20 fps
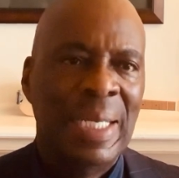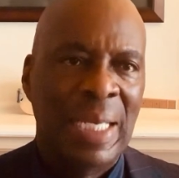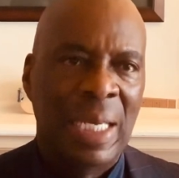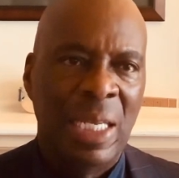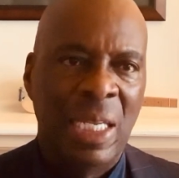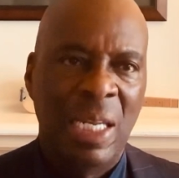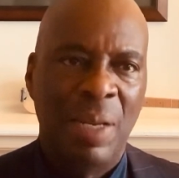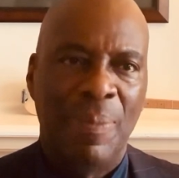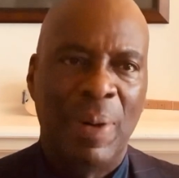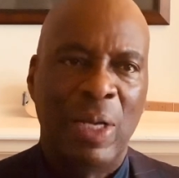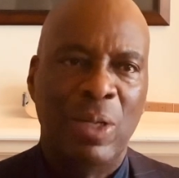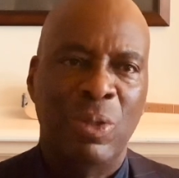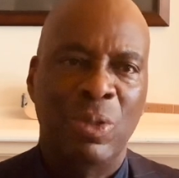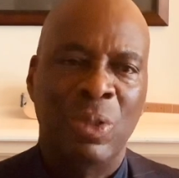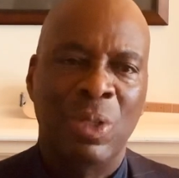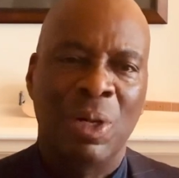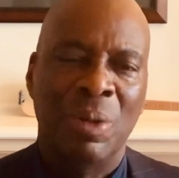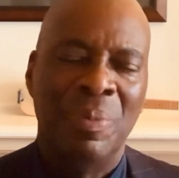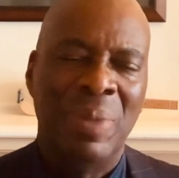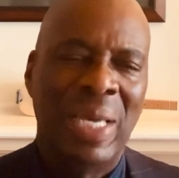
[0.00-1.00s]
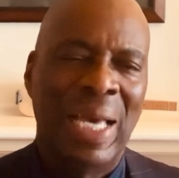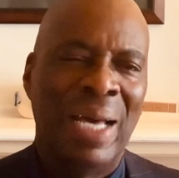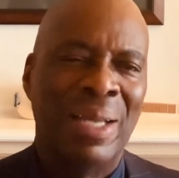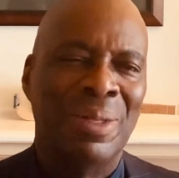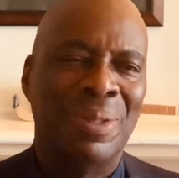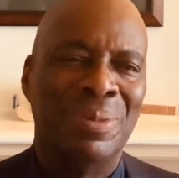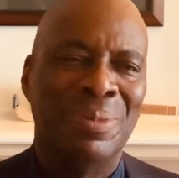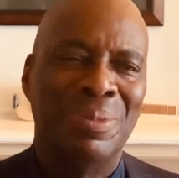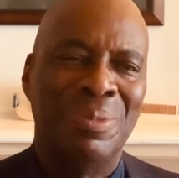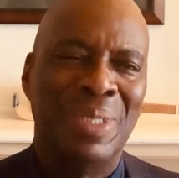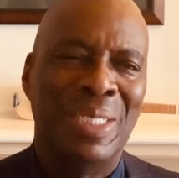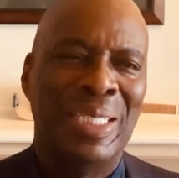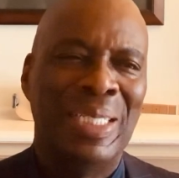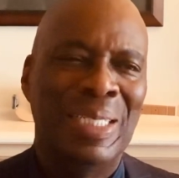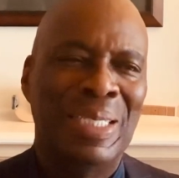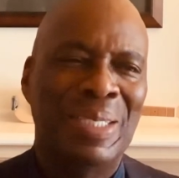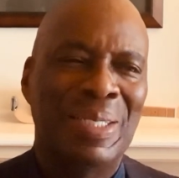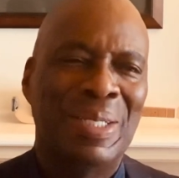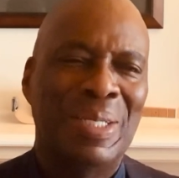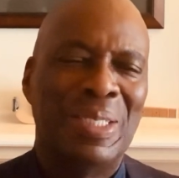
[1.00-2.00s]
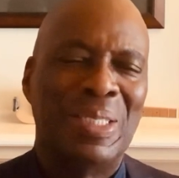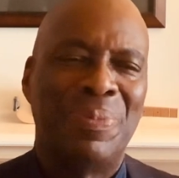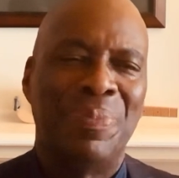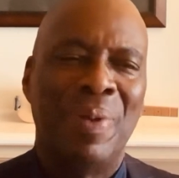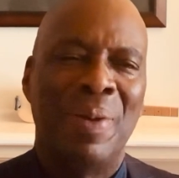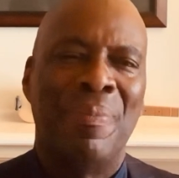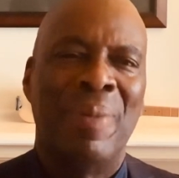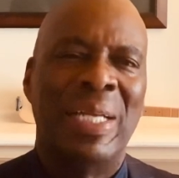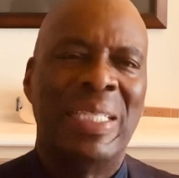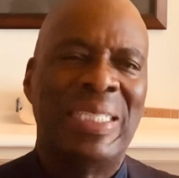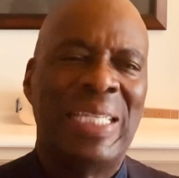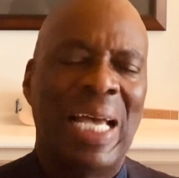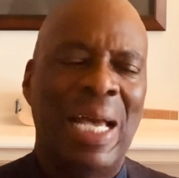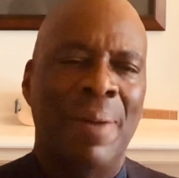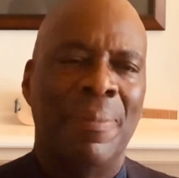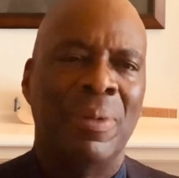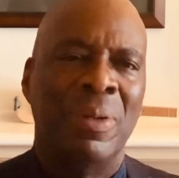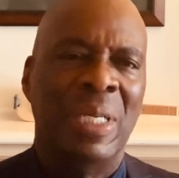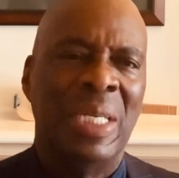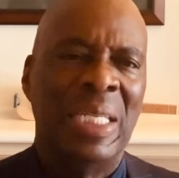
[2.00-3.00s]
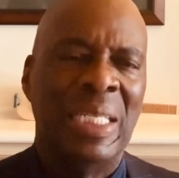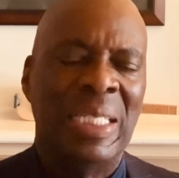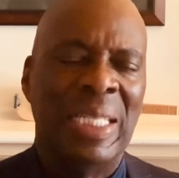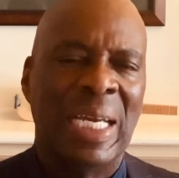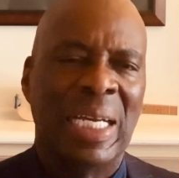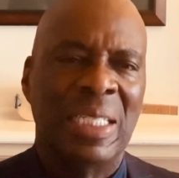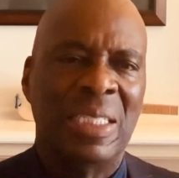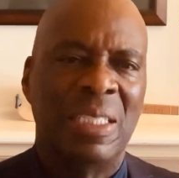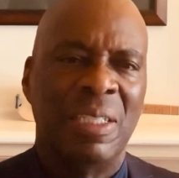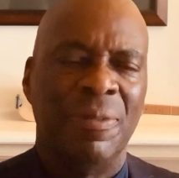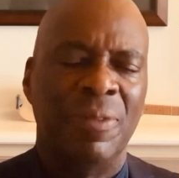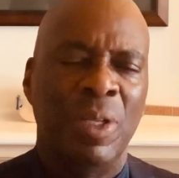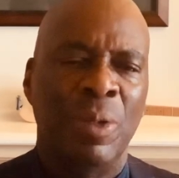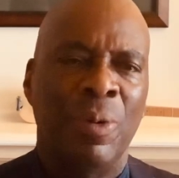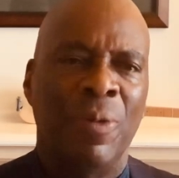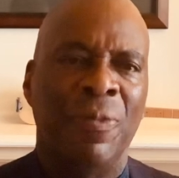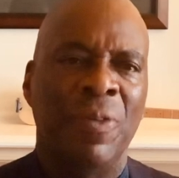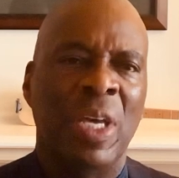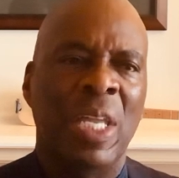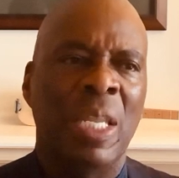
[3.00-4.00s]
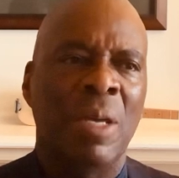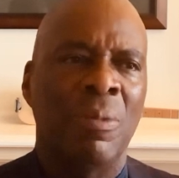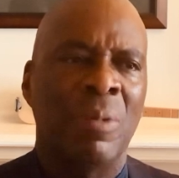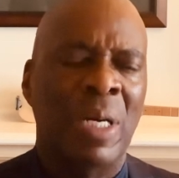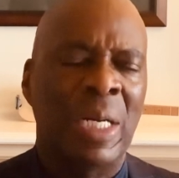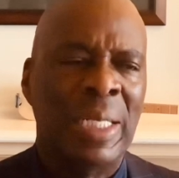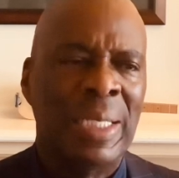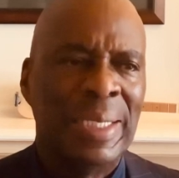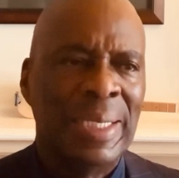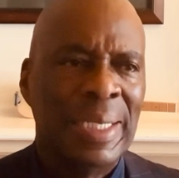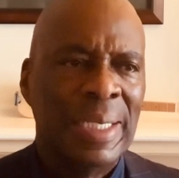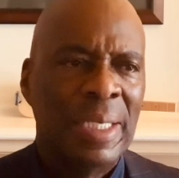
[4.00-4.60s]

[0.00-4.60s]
And anybody who know me, I don't really spend my time on any negativity with anyone.